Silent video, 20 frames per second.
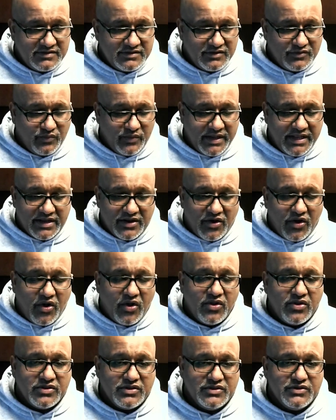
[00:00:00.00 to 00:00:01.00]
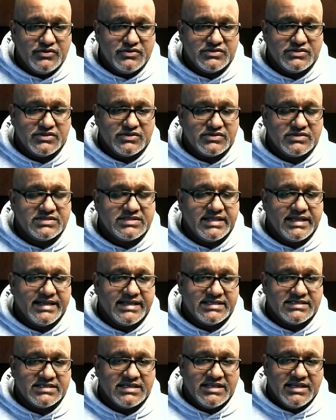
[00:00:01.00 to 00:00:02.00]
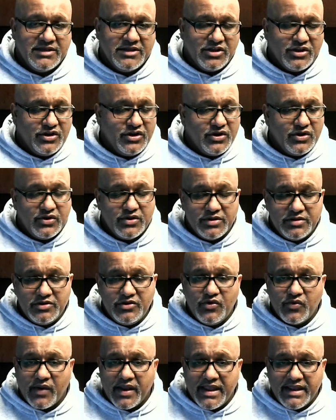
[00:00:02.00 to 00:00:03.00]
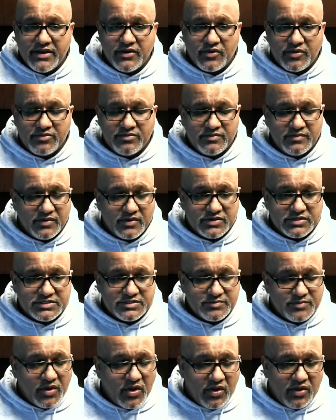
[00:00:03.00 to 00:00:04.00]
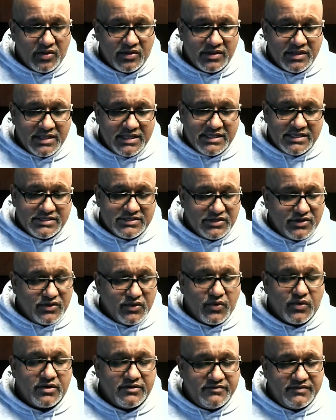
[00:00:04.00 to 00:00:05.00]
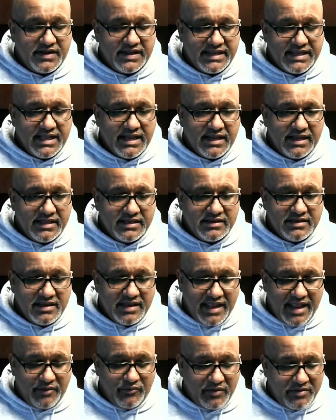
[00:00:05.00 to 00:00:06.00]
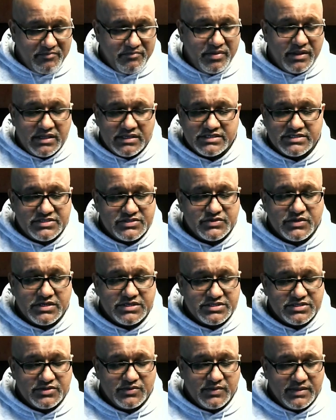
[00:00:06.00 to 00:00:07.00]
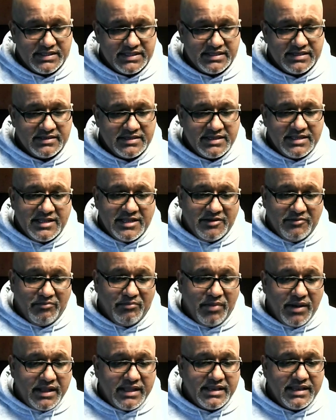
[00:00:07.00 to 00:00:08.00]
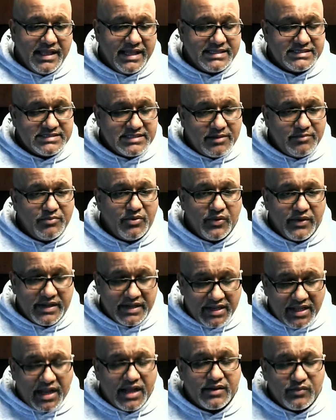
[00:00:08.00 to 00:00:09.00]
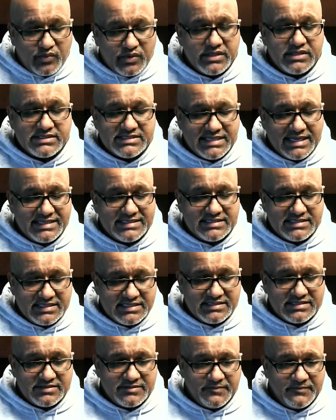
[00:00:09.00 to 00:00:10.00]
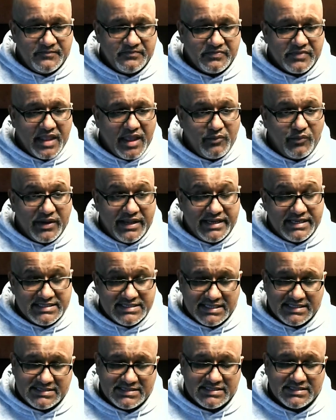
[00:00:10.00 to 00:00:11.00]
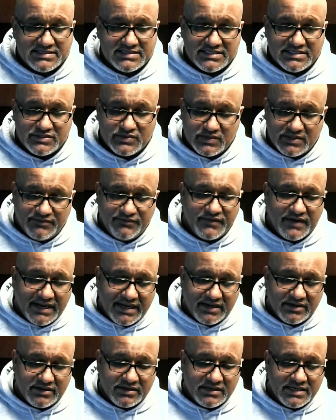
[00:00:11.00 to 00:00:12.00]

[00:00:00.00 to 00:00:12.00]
We can all use those things, good, great, or small, to glorify God. And we build a structure with it. But at some point, God will test us. And when he tests us, it's with fire.